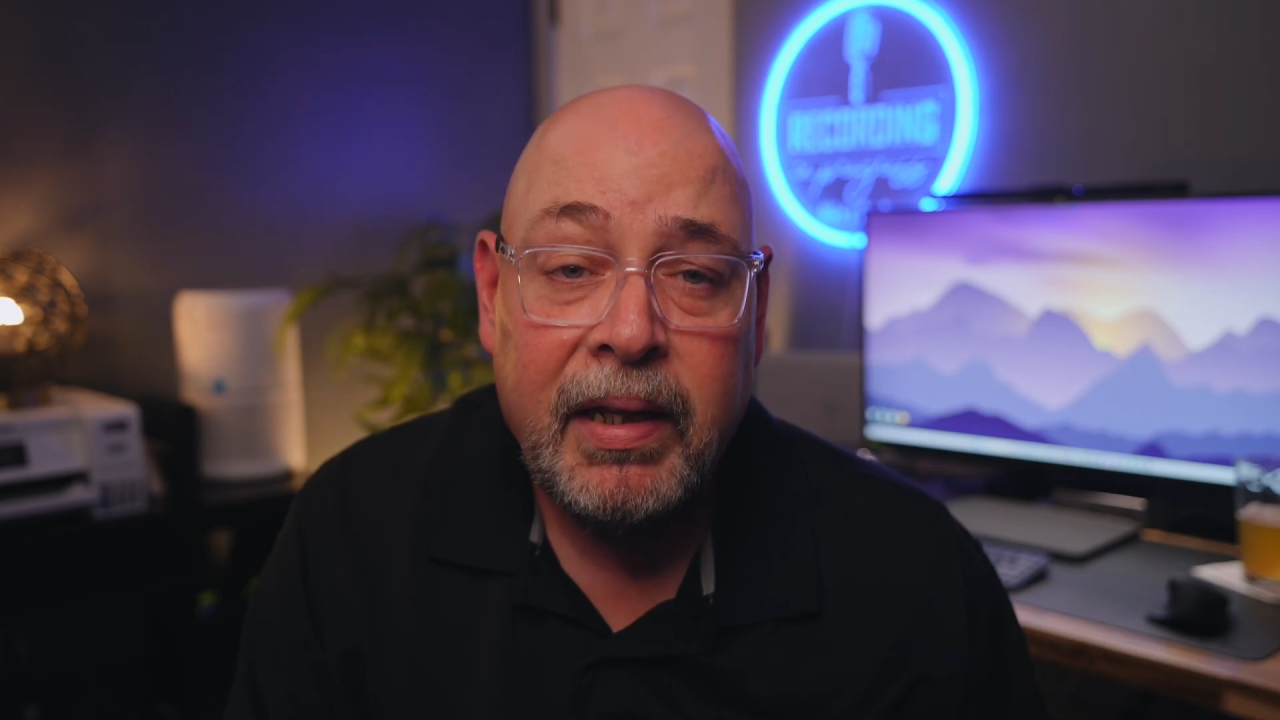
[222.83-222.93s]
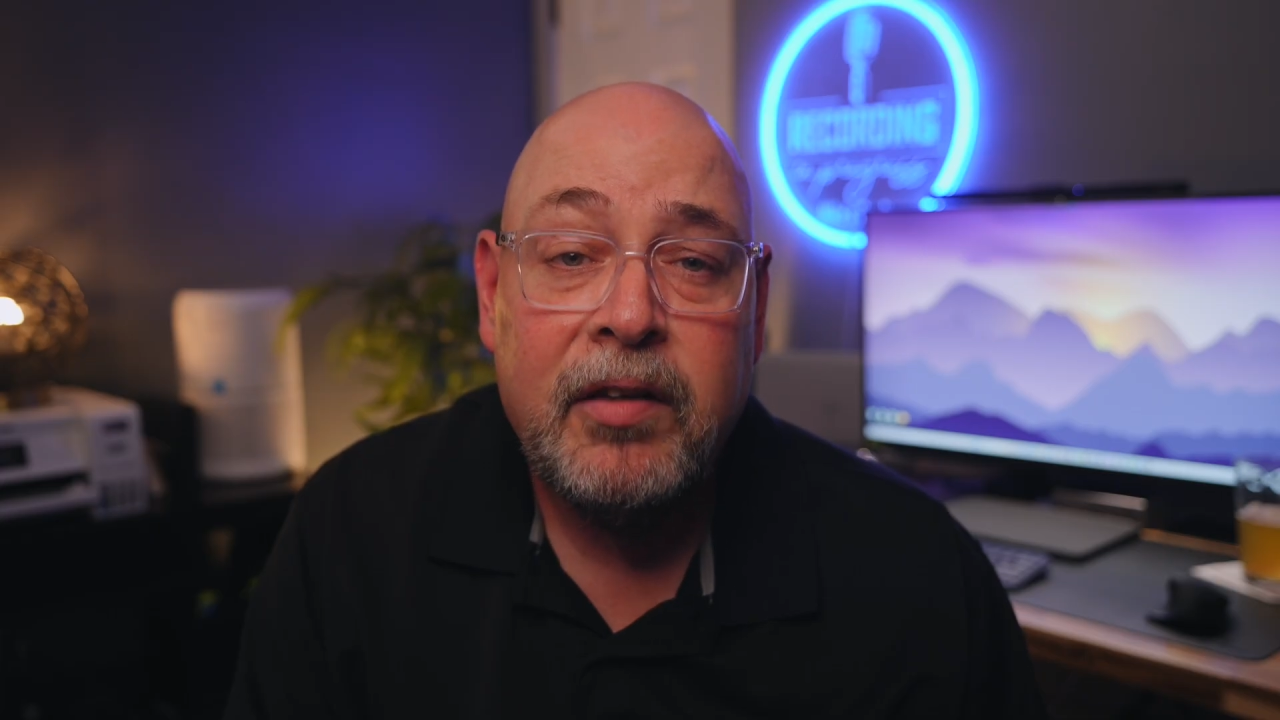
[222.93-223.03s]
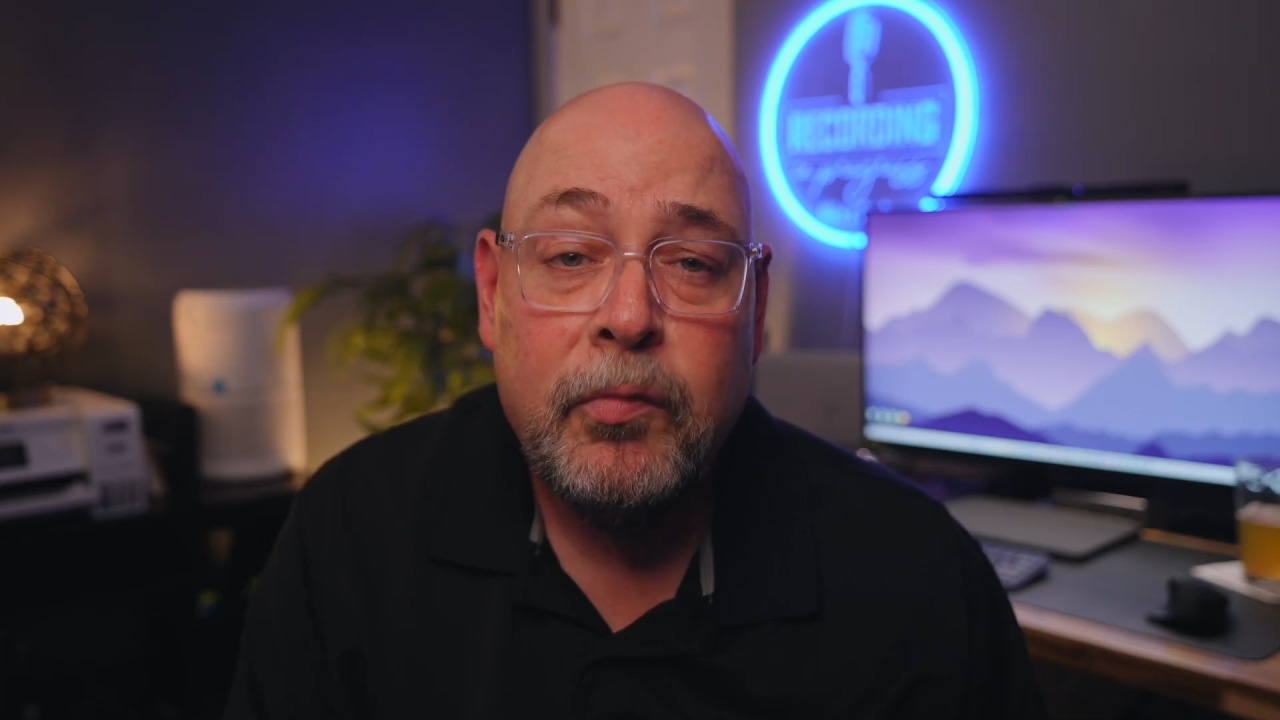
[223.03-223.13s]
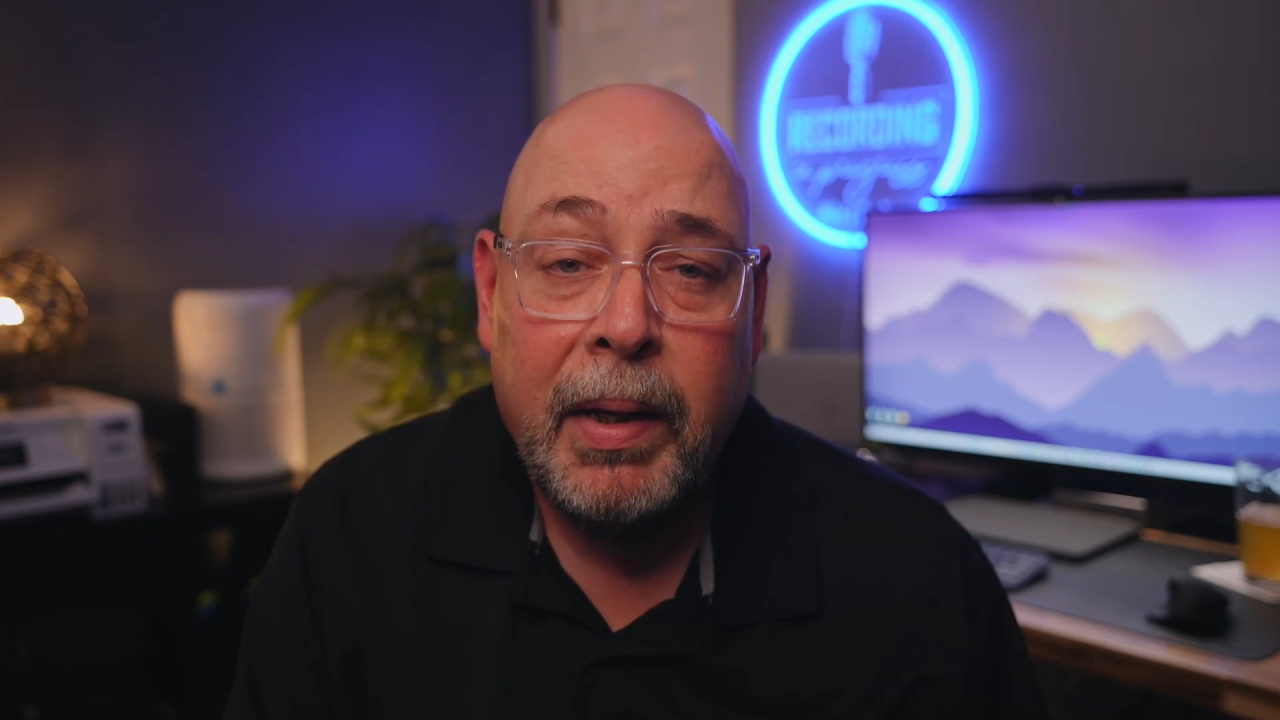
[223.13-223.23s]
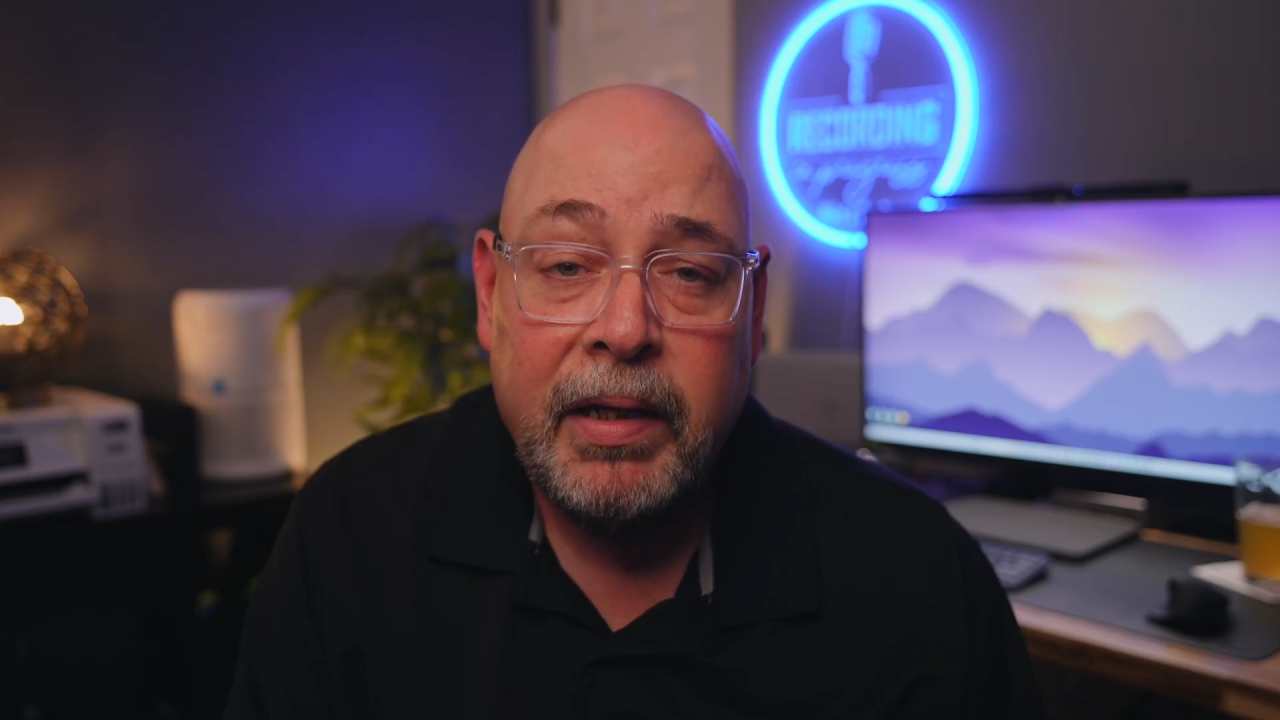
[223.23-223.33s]

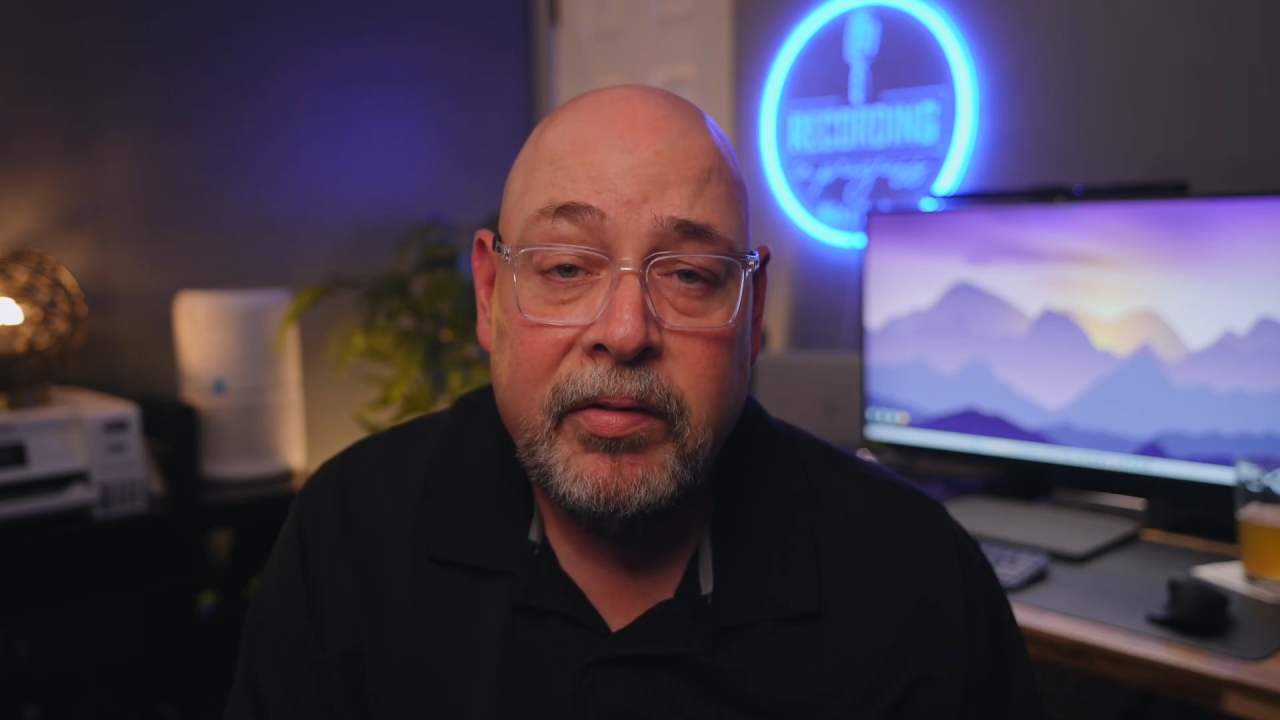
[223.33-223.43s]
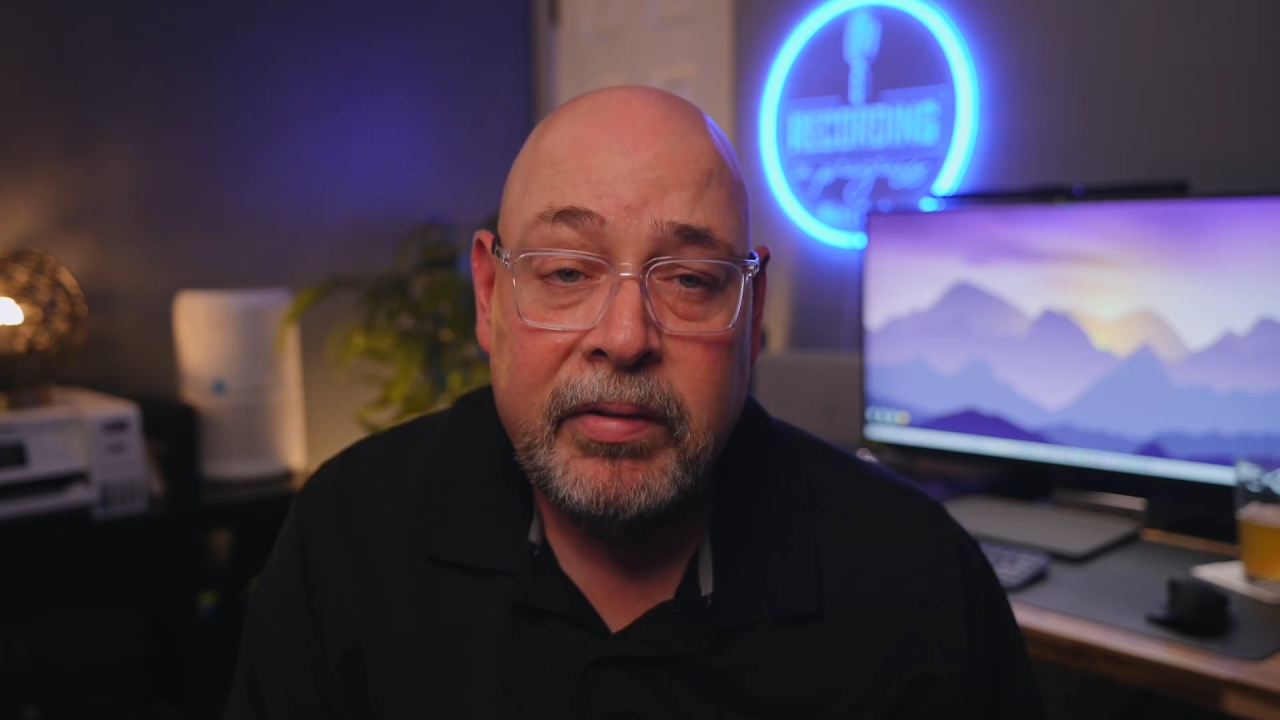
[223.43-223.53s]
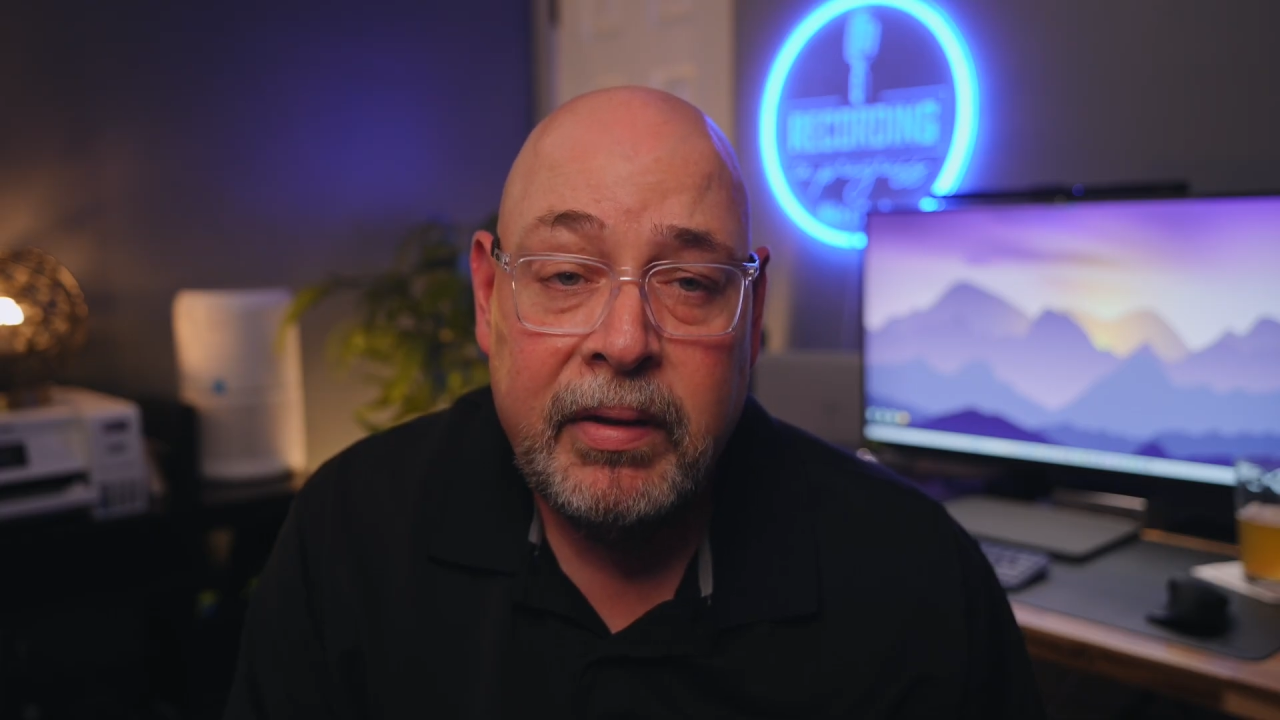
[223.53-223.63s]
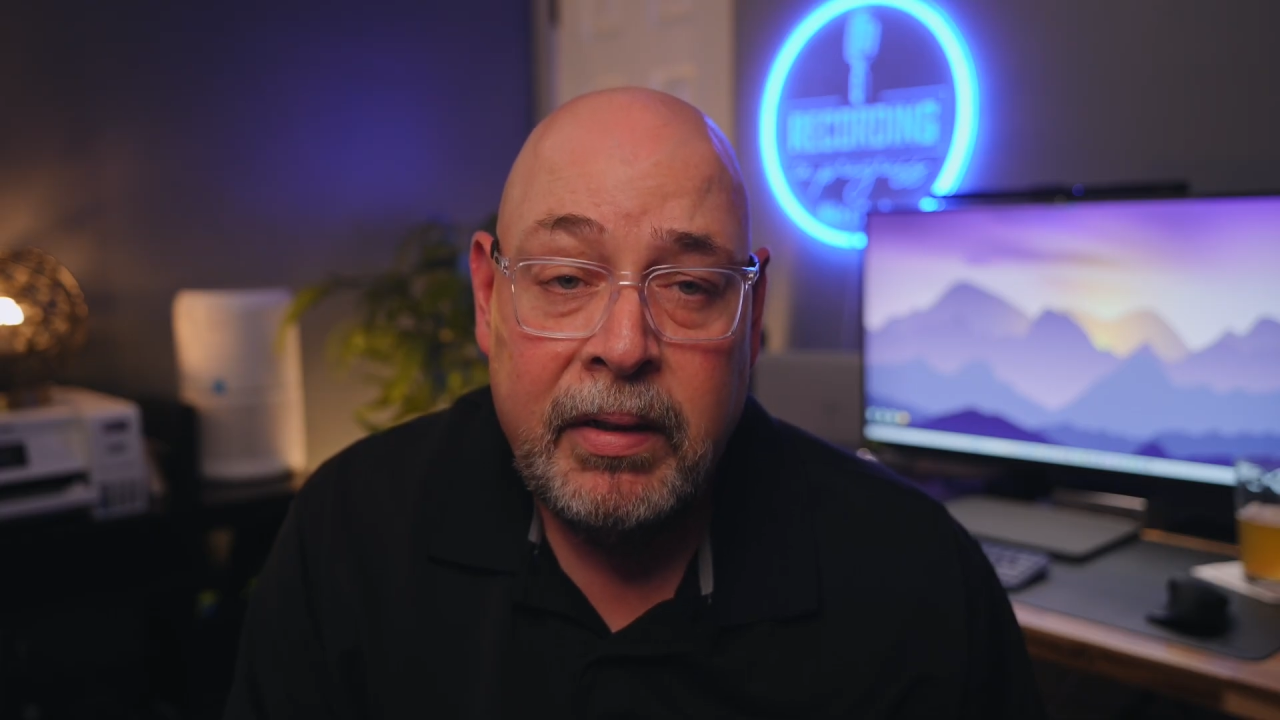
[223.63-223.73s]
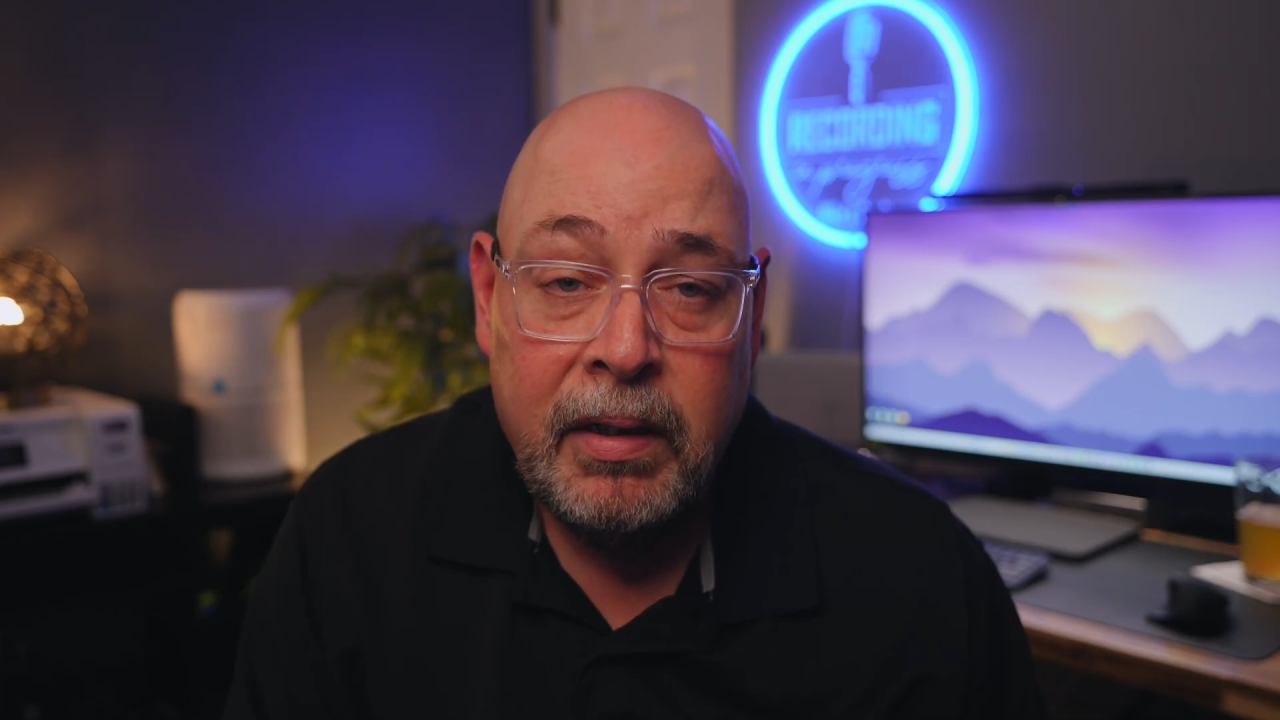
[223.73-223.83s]
less space.